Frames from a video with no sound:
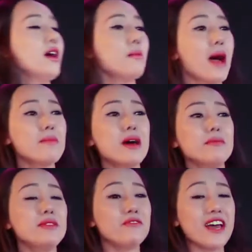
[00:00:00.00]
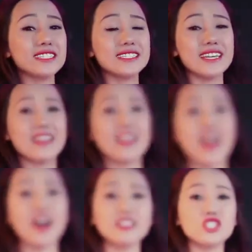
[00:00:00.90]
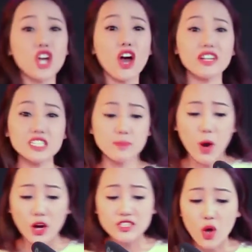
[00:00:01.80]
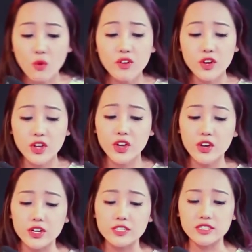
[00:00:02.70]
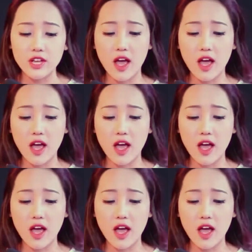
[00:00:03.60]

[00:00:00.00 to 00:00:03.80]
My mom invested a lot in chocolate bars over the years.